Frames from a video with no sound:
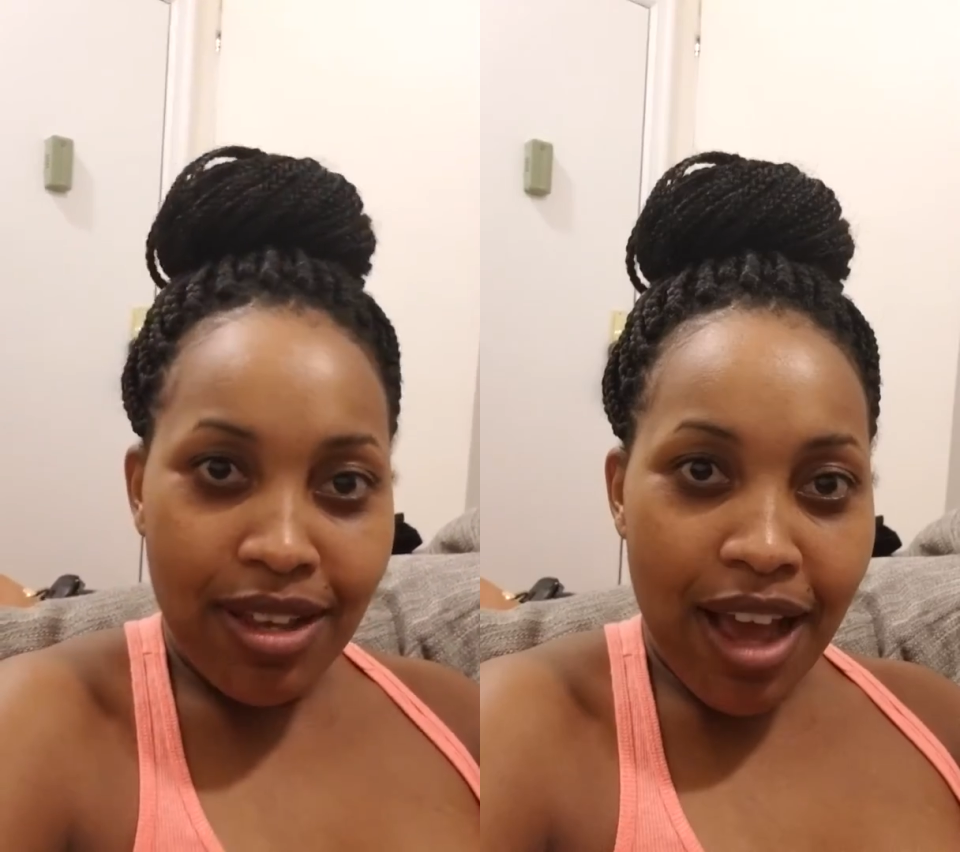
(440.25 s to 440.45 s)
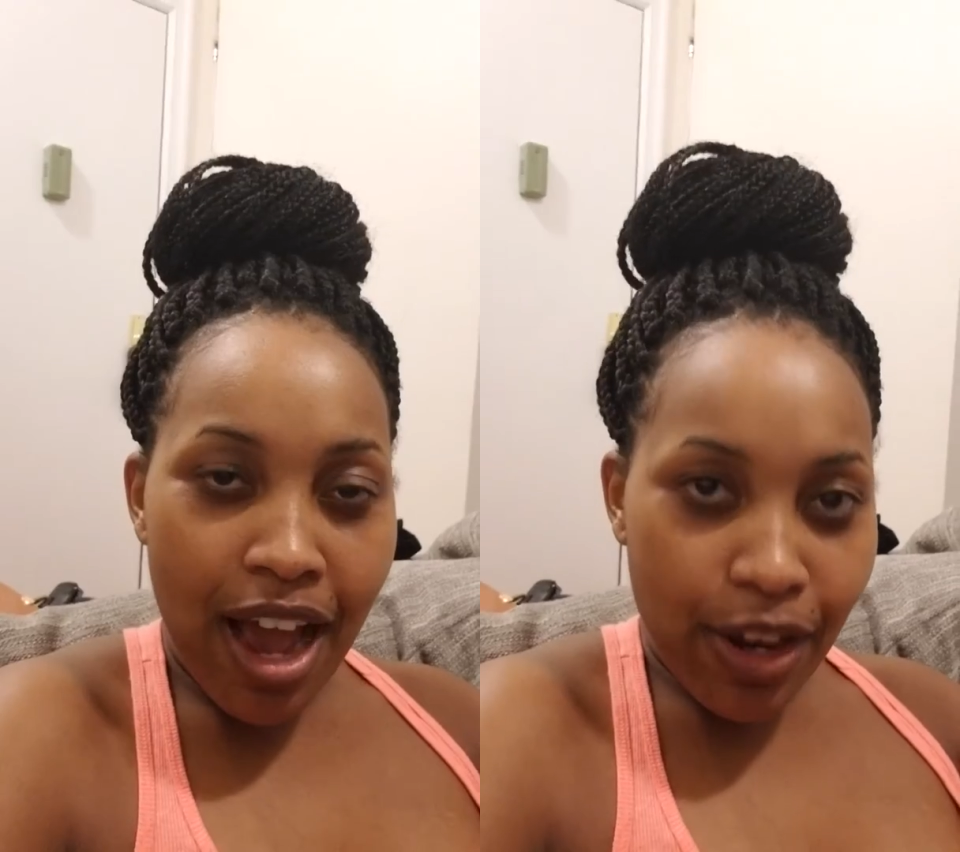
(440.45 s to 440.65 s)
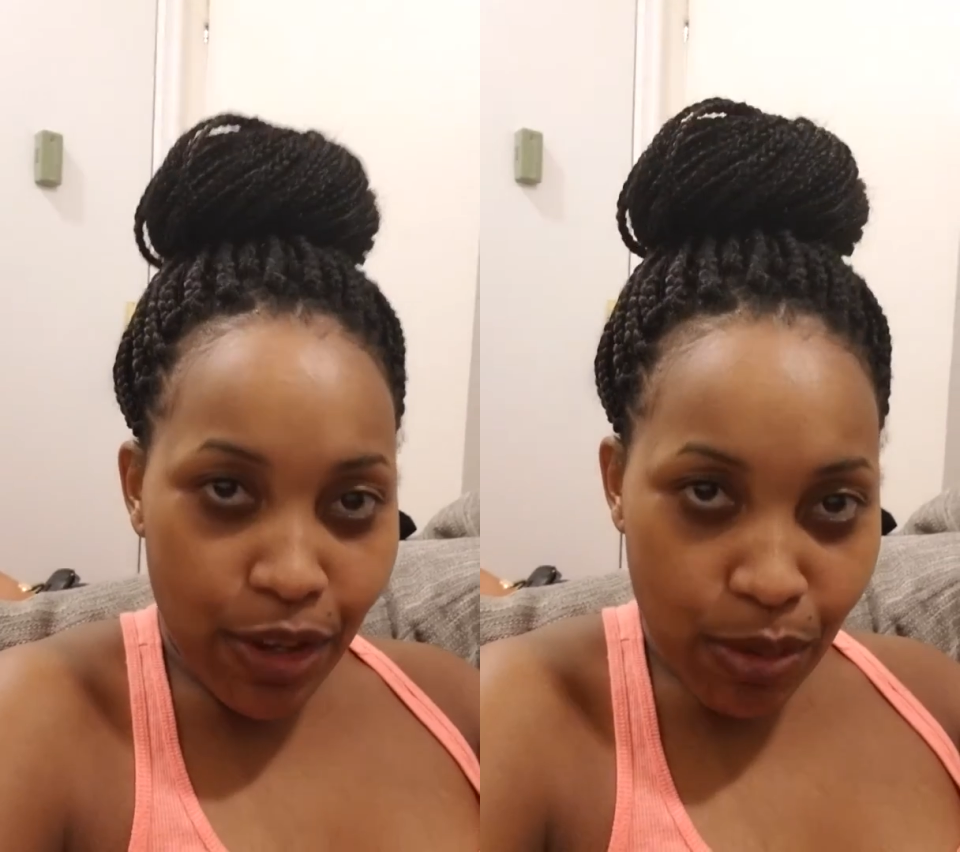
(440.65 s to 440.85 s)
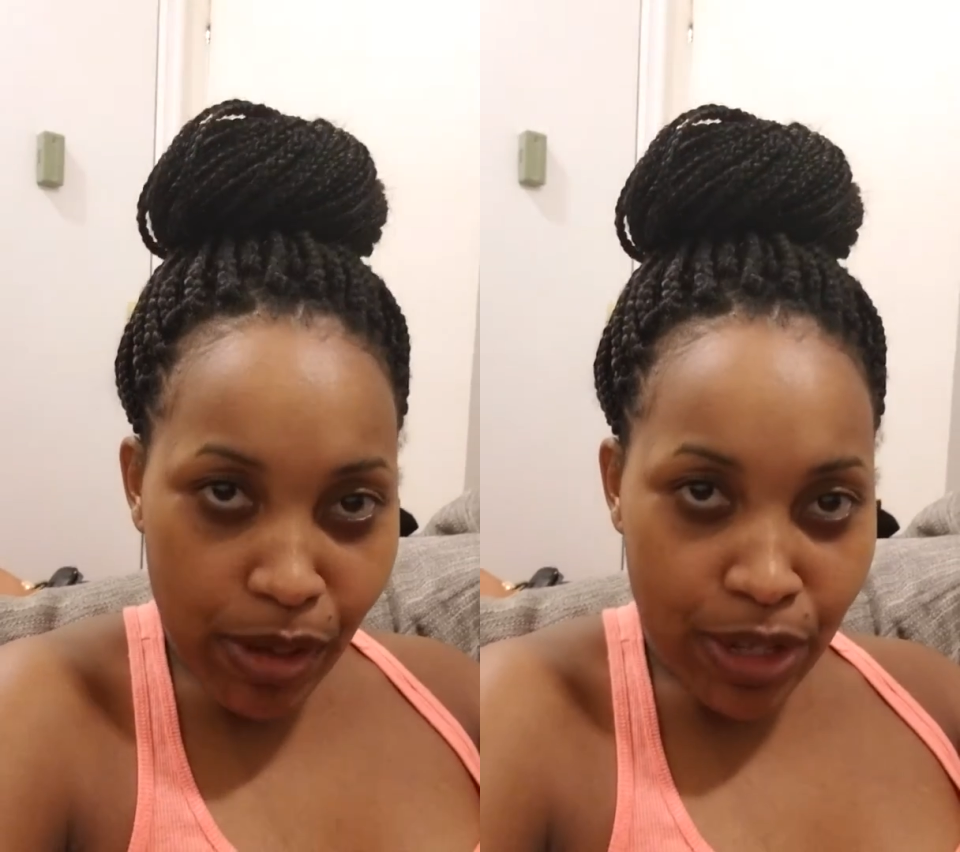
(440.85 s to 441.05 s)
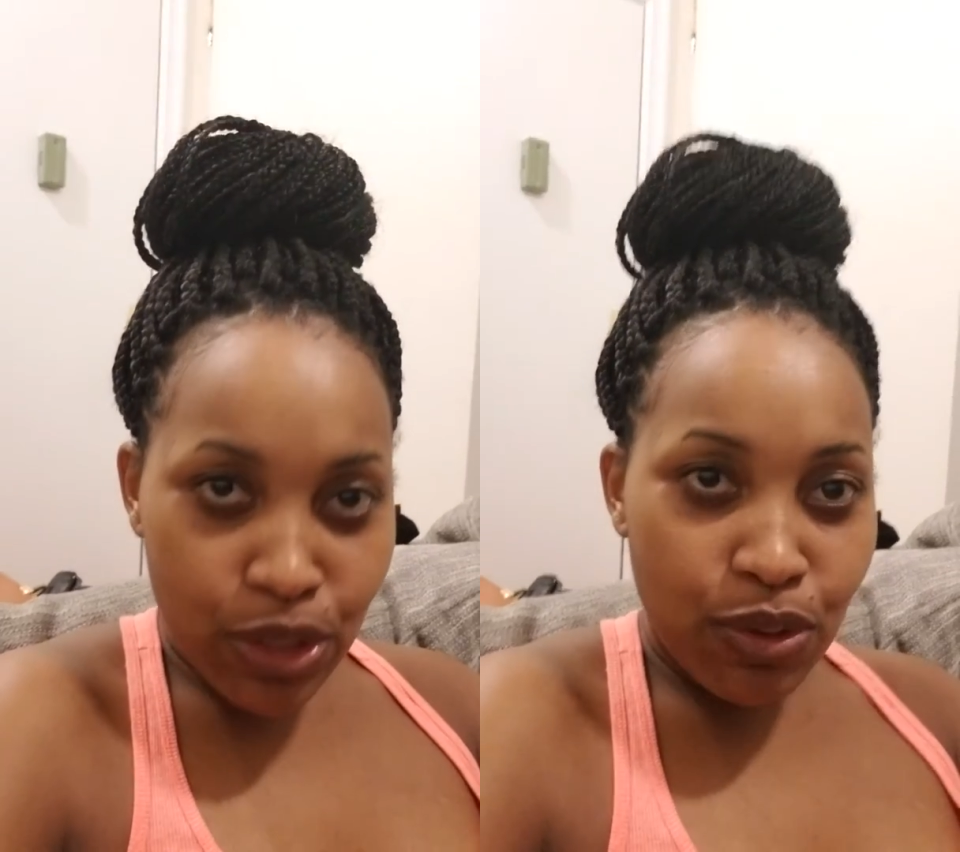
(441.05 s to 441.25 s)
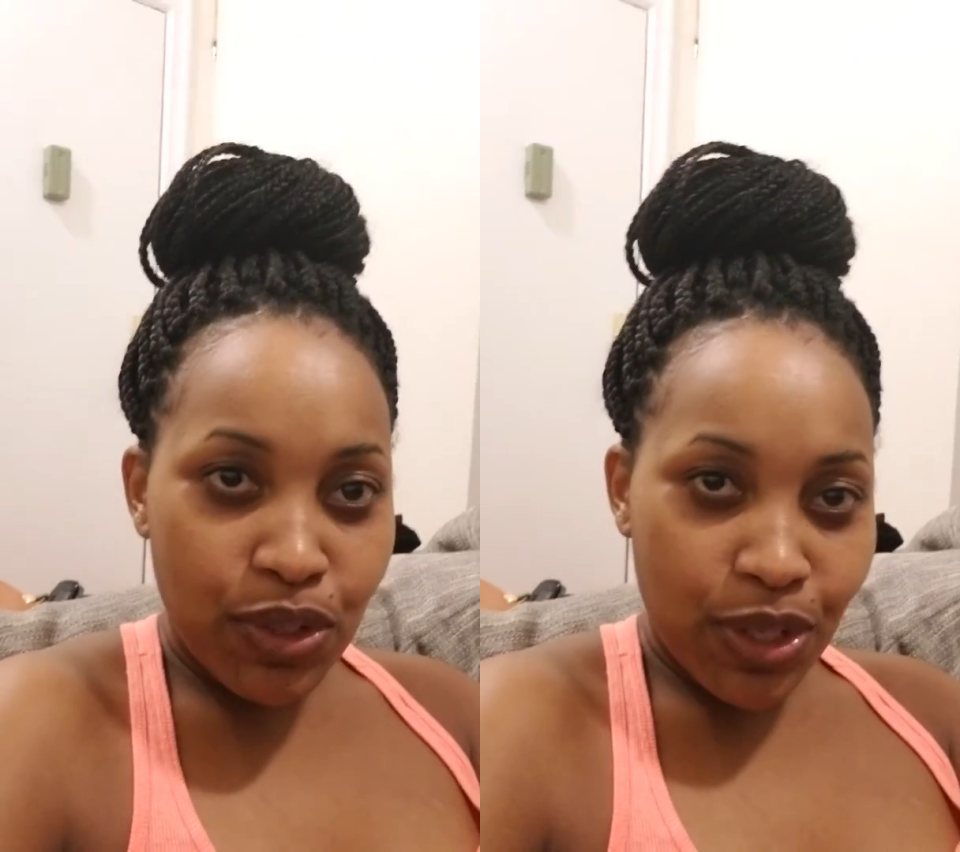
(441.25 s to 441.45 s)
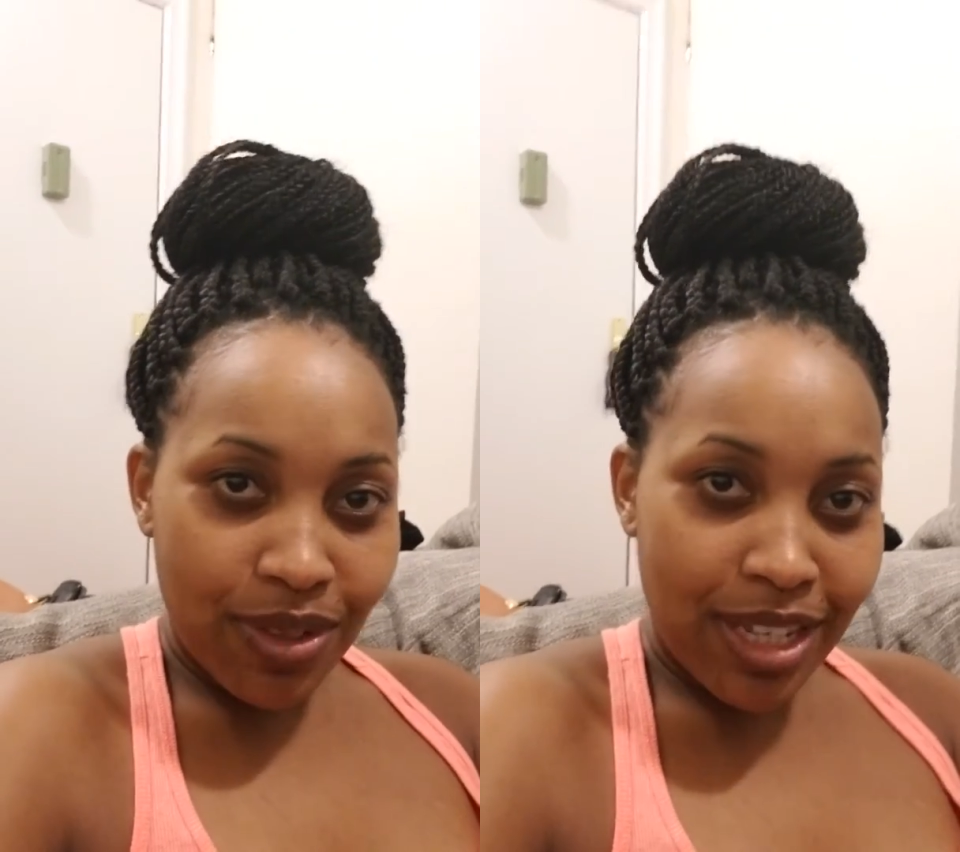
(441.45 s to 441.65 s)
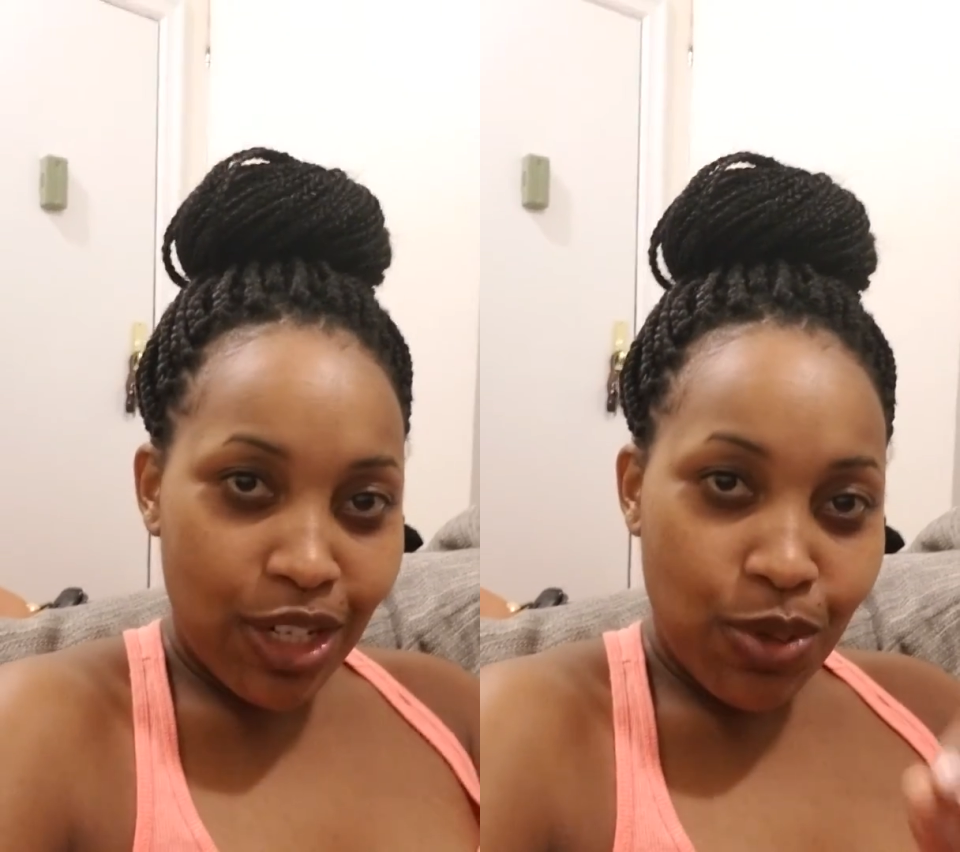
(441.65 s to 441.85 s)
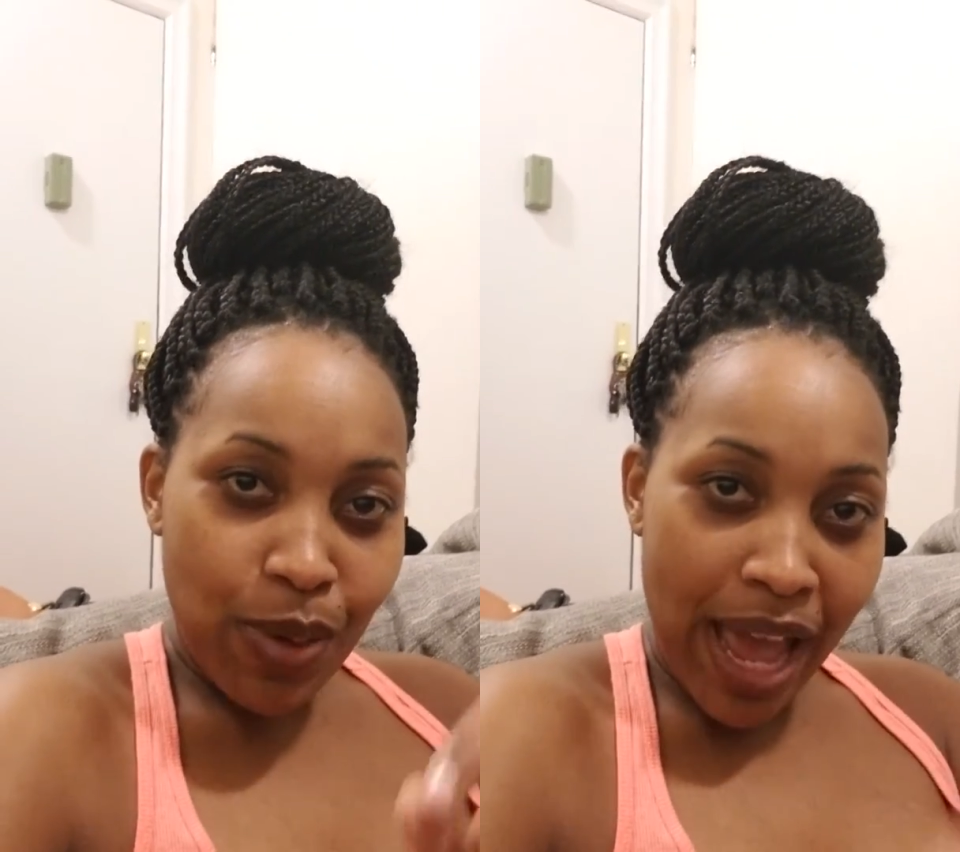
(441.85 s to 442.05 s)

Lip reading: hire you because you've shown that you